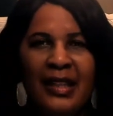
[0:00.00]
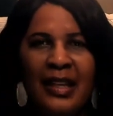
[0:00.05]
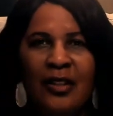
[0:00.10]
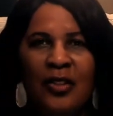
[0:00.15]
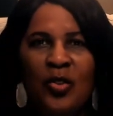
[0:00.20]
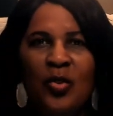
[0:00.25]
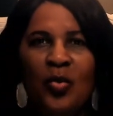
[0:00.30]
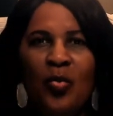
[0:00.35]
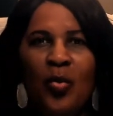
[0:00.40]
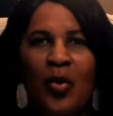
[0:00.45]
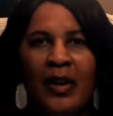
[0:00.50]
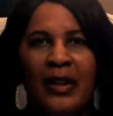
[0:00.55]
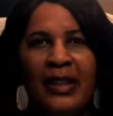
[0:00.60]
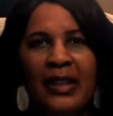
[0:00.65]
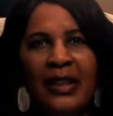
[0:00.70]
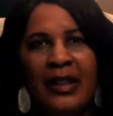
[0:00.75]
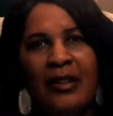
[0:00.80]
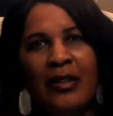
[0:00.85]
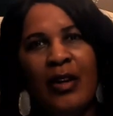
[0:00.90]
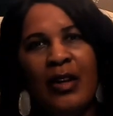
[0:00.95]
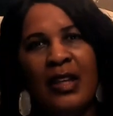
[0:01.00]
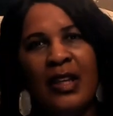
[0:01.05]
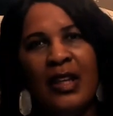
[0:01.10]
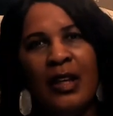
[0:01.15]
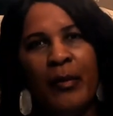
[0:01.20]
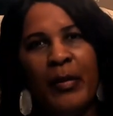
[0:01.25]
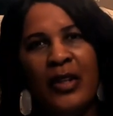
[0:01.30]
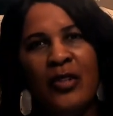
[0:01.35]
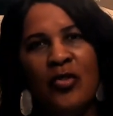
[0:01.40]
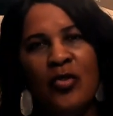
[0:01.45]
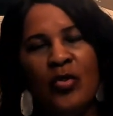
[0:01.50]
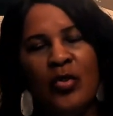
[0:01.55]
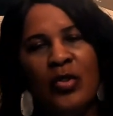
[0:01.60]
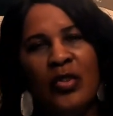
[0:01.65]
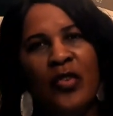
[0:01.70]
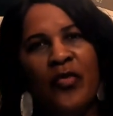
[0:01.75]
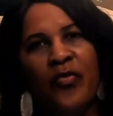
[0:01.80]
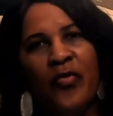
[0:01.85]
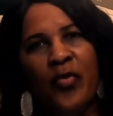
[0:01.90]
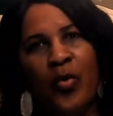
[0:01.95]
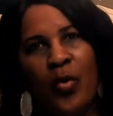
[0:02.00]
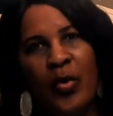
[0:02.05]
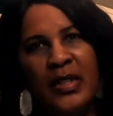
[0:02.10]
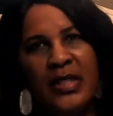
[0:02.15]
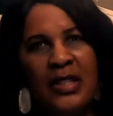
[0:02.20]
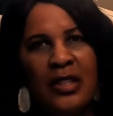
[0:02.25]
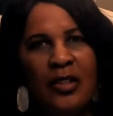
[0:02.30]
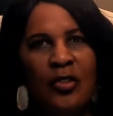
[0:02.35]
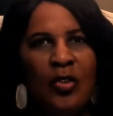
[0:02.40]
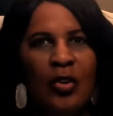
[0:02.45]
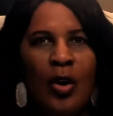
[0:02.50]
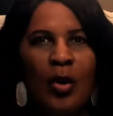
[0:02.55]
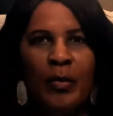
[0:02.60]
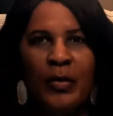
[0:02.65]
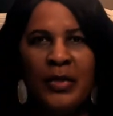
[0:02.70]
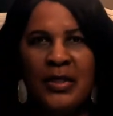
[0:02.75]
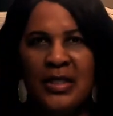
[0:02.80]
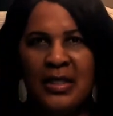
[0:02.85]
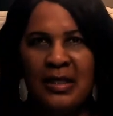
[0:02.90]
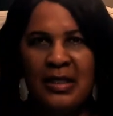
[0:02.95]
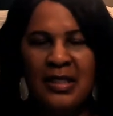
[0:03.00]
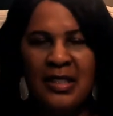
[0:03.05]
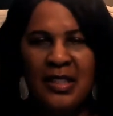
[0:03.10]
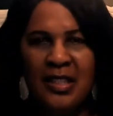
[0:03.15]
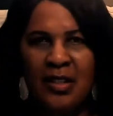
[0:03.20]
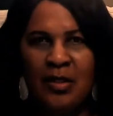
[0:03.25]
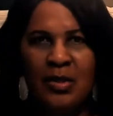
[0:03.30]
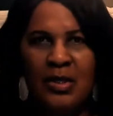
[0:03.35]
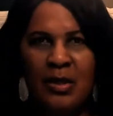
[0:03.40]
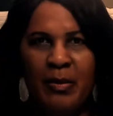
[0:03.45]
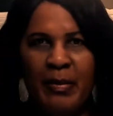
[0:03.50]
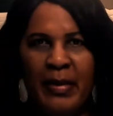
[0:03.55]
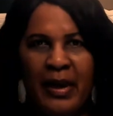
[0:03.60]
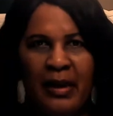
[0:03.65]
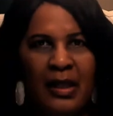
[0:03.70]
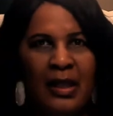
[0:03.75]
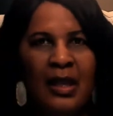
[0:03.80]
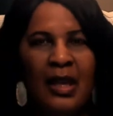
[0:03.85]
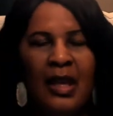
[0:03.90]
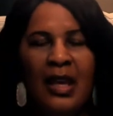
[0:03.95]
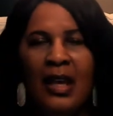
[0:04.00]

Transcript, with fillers: and you walk in talking about your divorce, and you're almost in tears about it.